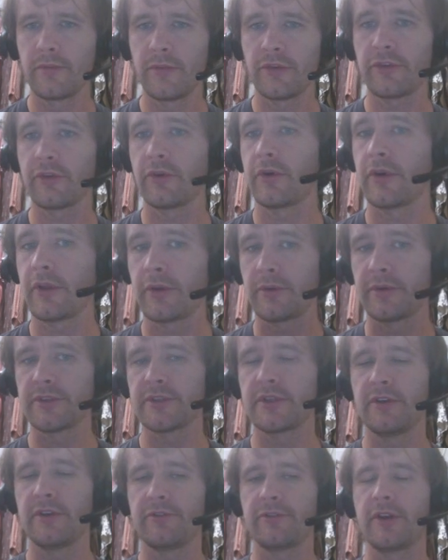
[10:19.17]
So in other words,
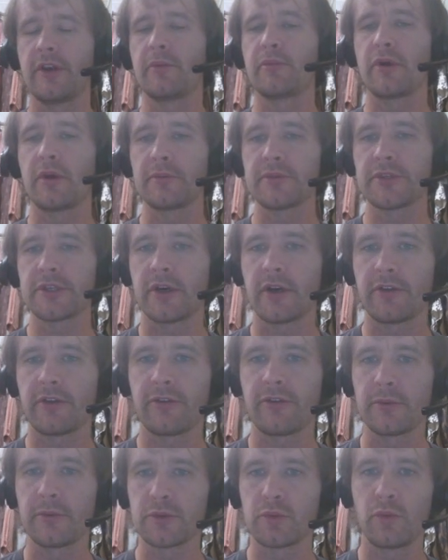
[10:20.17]
if the number I'm starting
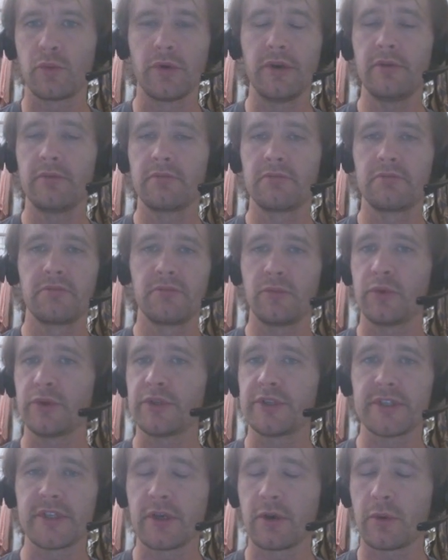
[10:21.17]
from is 1,
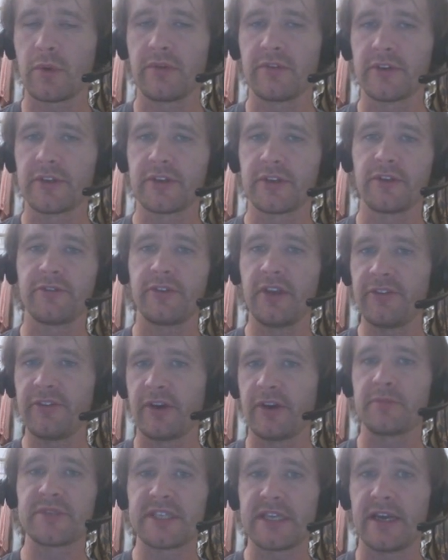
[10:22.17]
which is the equivalent of if
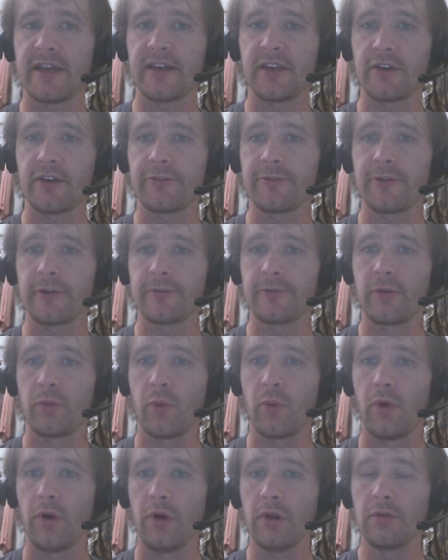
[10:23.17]
I'm standing in front of a
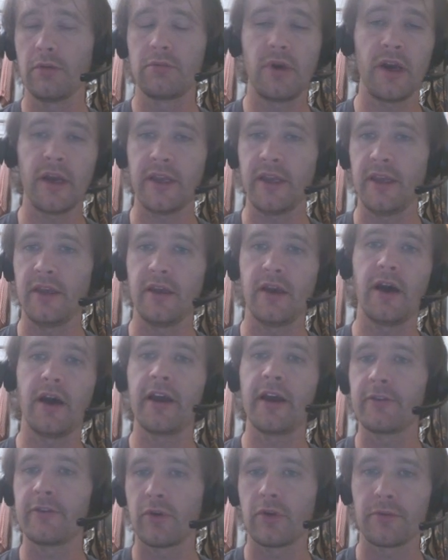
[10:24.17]
wall, i.e. I
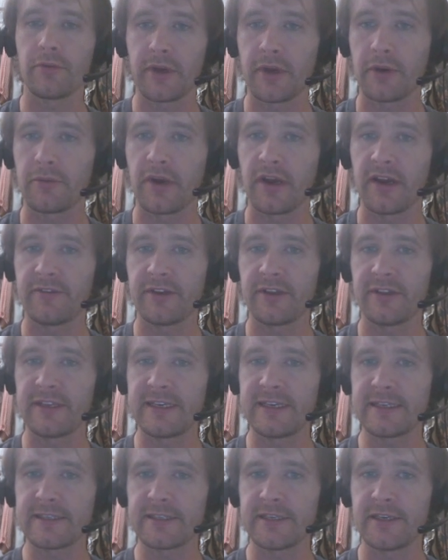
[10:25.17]
have already arrived at the
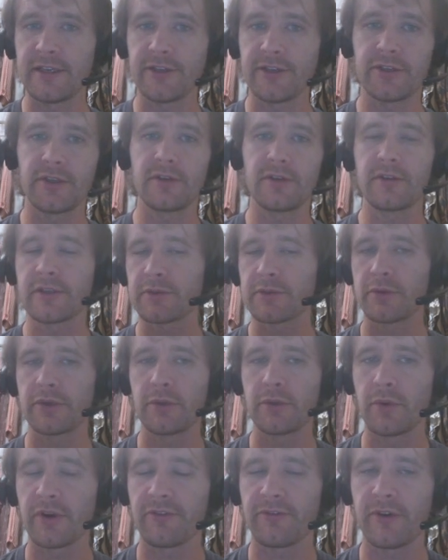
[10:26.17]
destination, because what
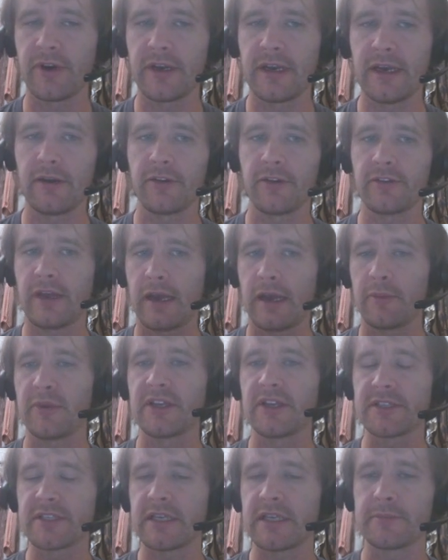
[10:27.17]
you want to find out is how
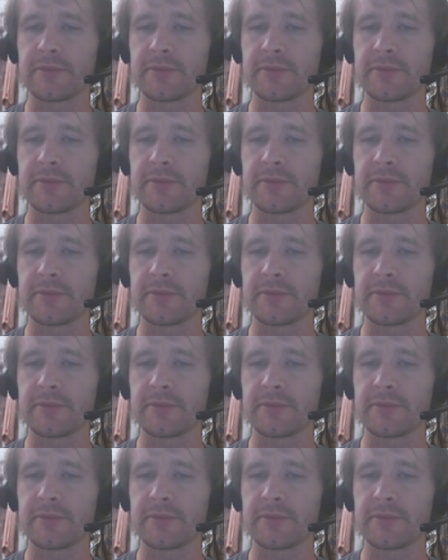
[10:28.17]
many steps